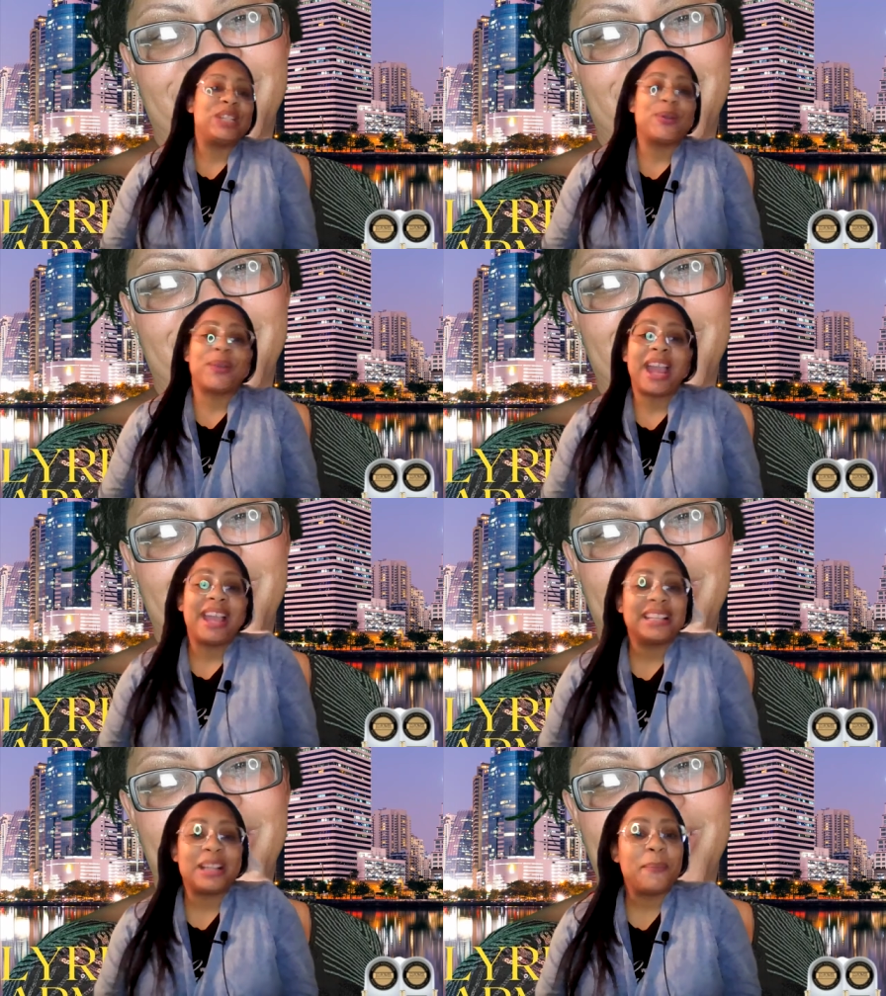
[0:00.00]
it's okay
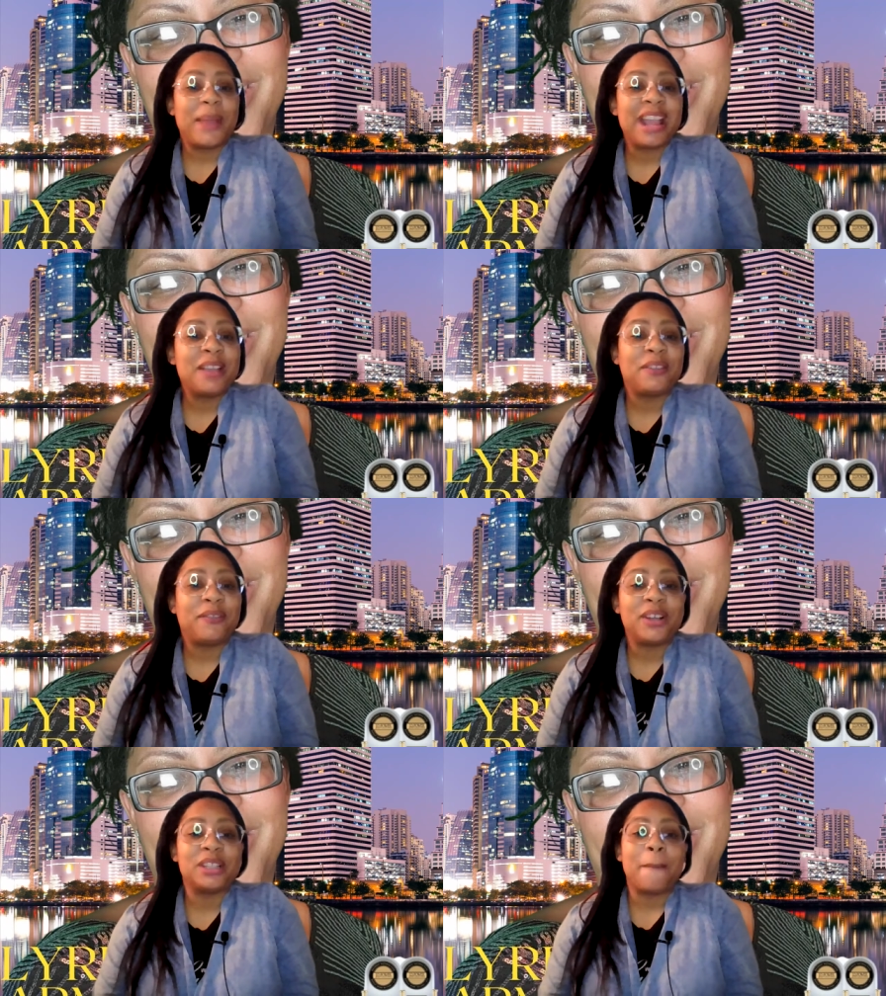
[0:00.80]
because I'm paying the
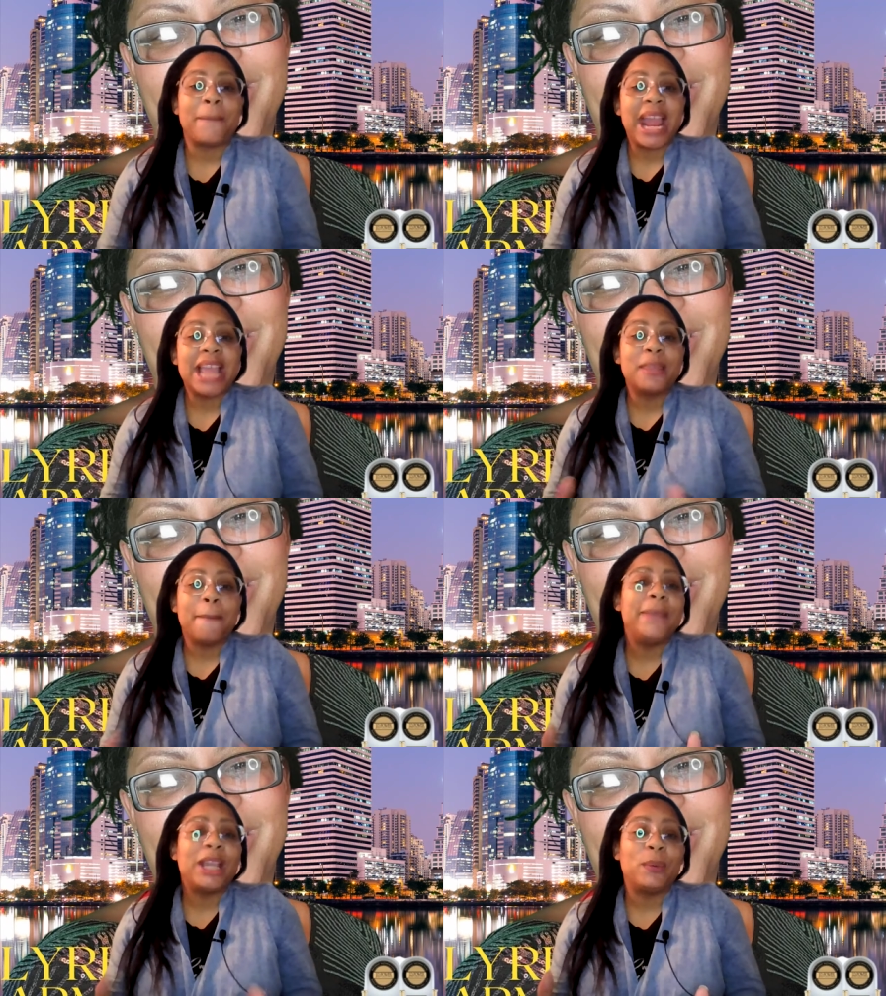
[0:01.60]
first, I'm paying the
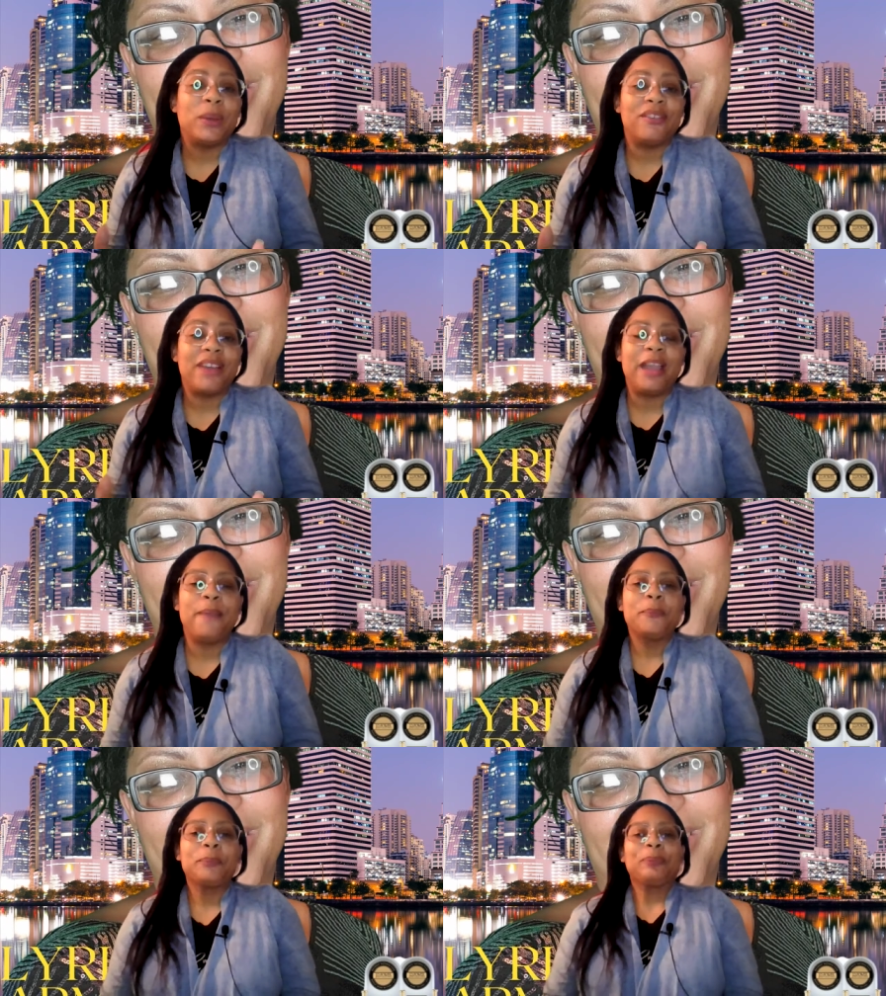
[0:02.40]
big one, right?